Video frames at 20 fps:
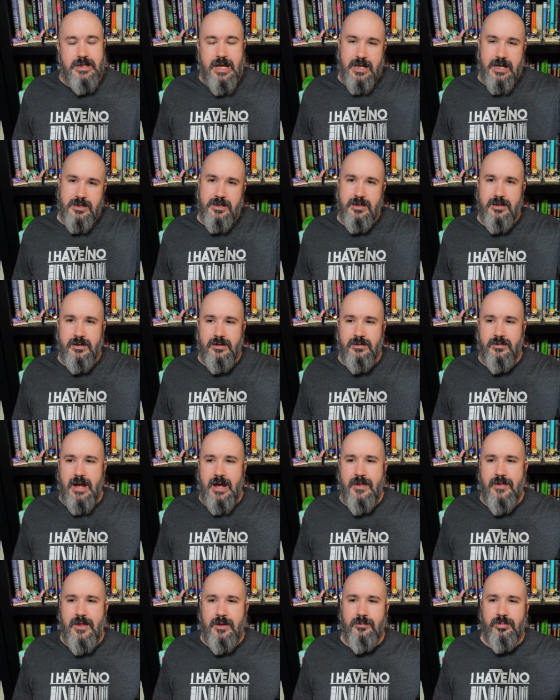day two,
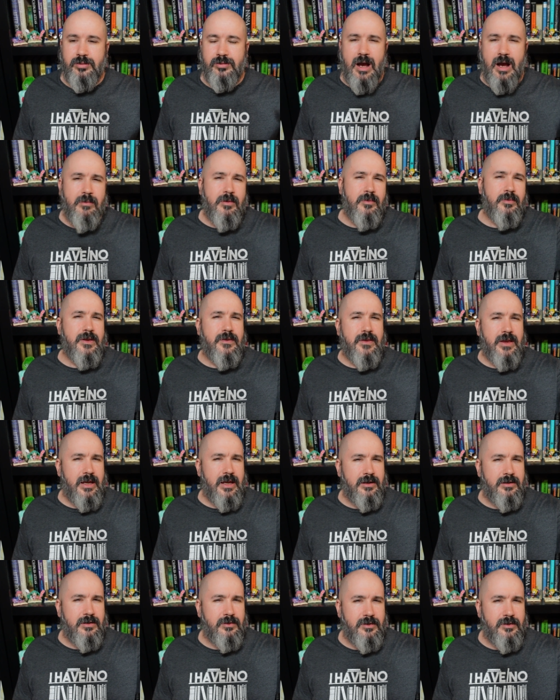and then probably the
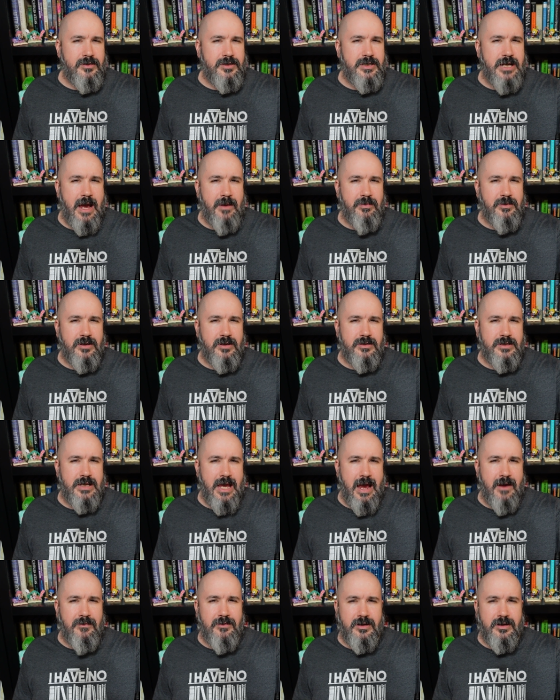interlude chapters
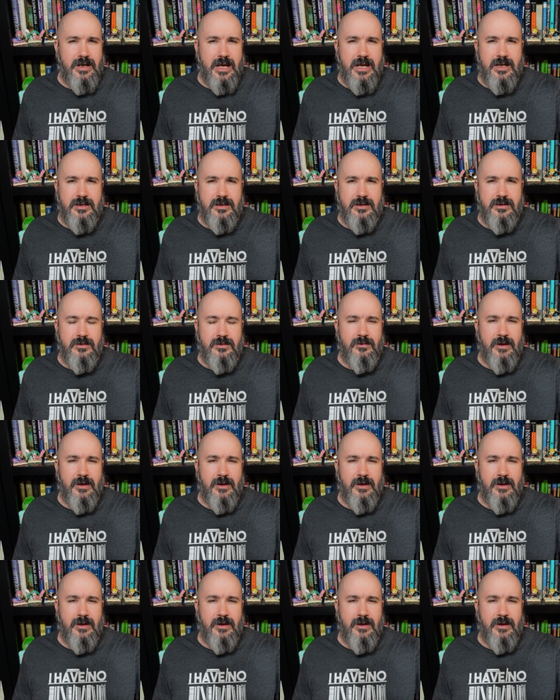after day two.